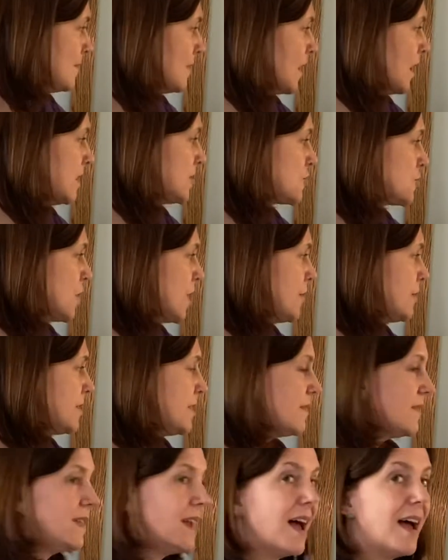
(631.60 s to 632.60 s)
Square root
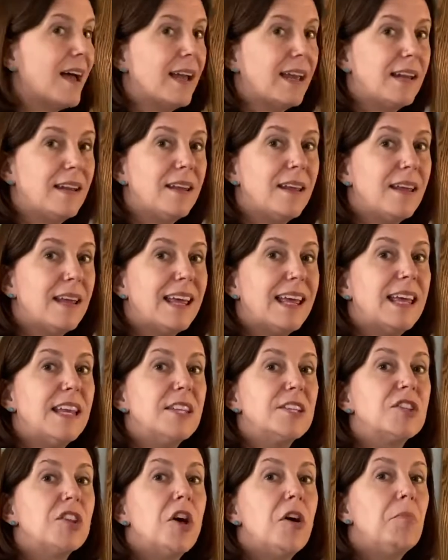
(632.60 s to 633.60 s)
of 9
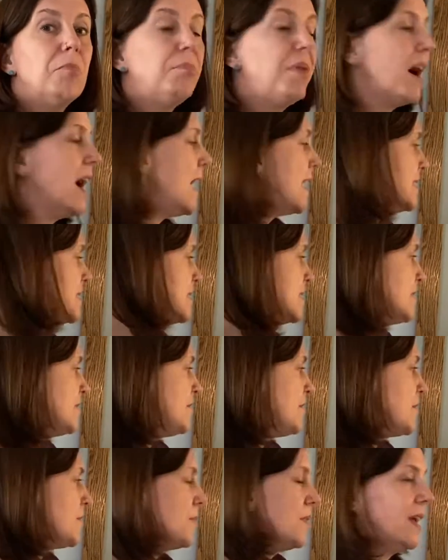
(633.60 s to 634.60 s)
is positive
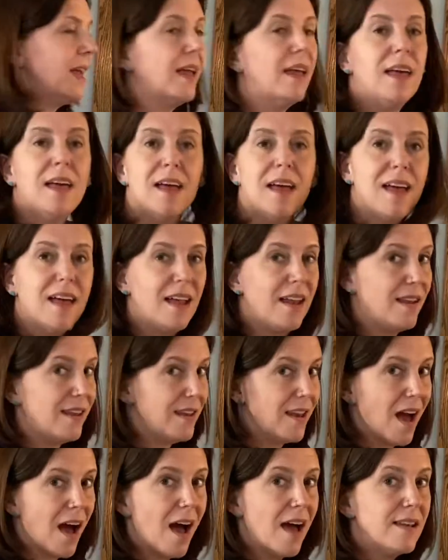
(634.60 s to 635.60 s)
3,
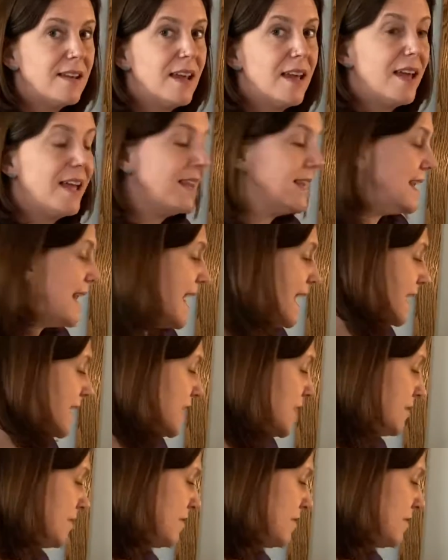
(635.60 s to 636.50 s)
not negative